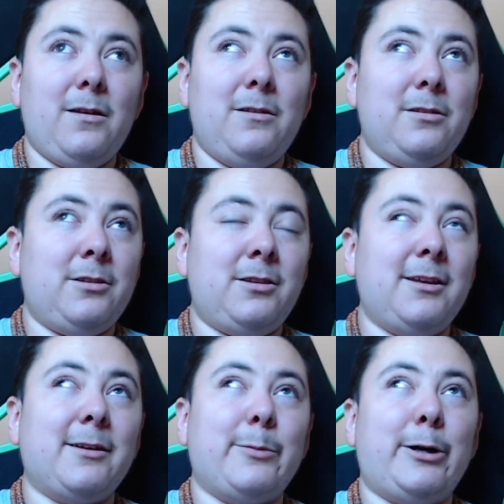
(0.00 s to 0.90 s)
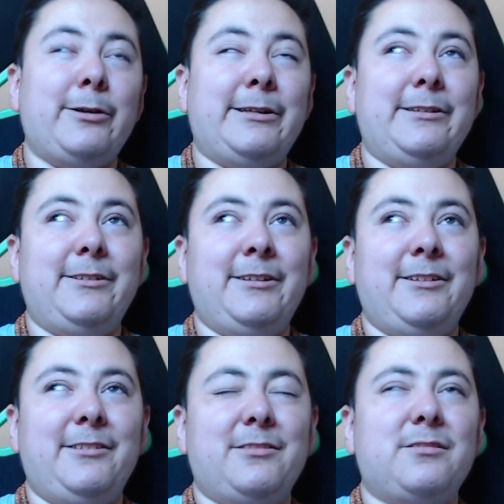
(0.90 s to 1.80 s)
the thing about it
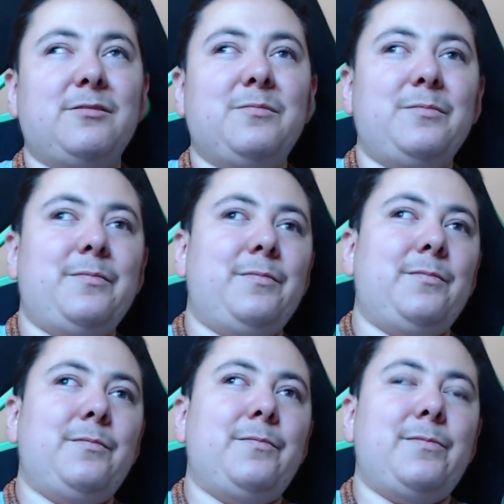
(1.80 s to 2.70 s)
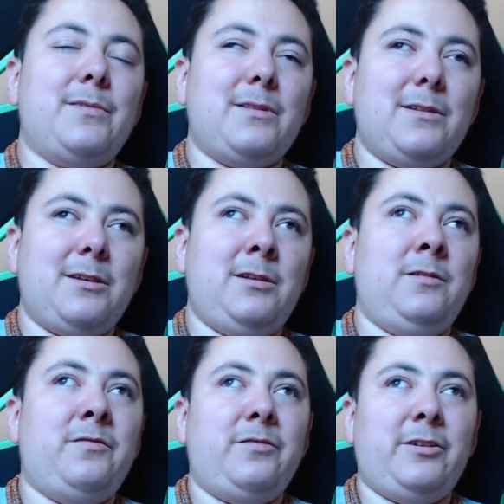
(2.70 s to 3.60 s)
is,
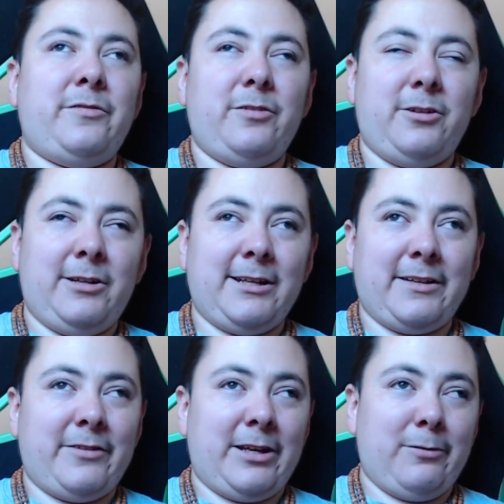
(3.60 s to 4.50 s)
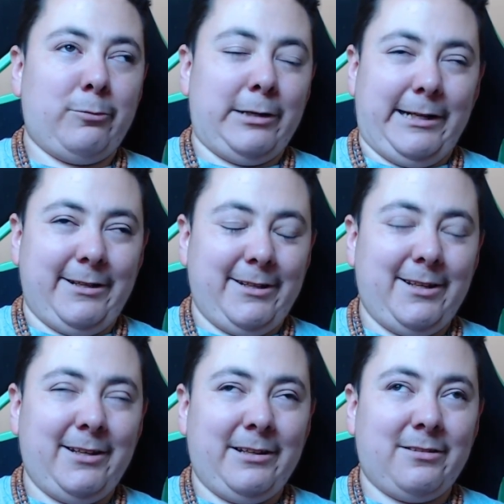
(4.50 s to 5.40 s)
if you're not giving it what it
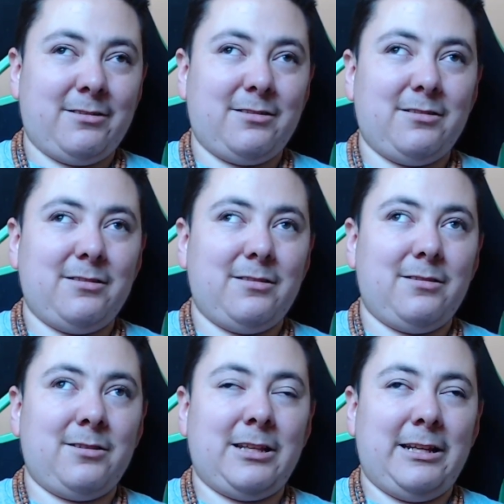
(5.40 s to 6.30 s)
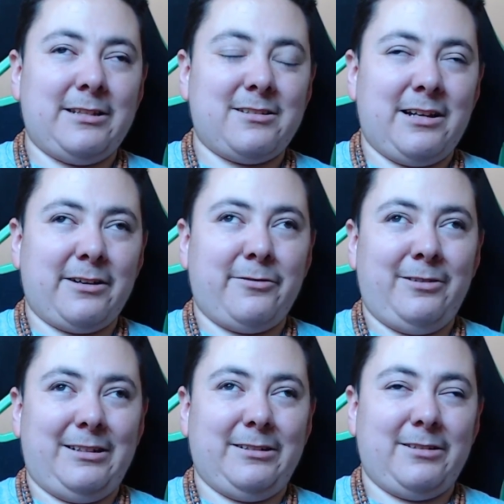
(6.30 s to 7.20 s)
needs, then it's not
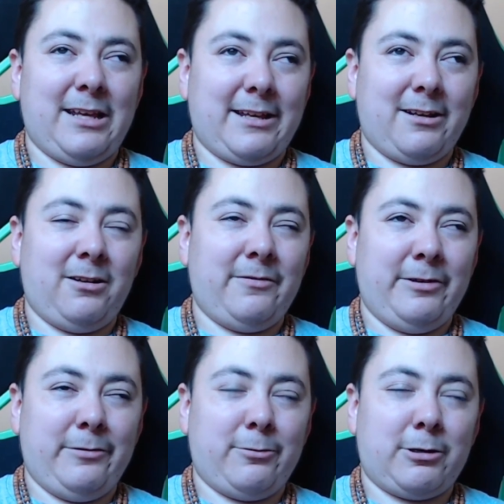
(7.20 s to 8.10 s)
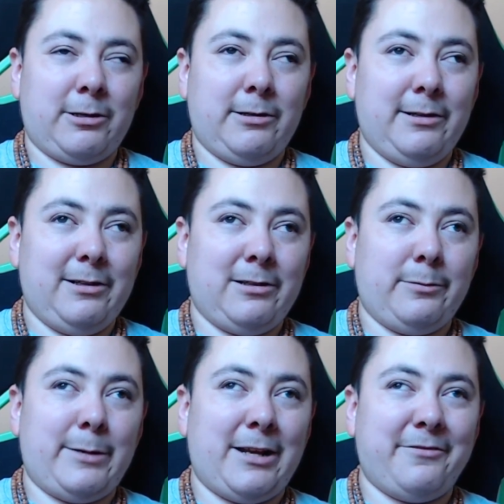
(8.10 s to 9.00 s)
going to take care of you, or it'll
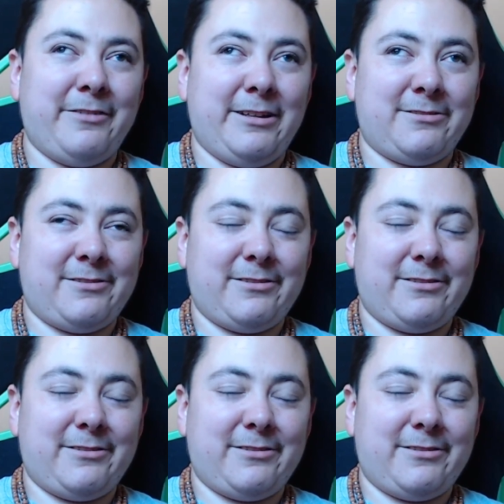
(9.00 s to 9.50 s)
manifest,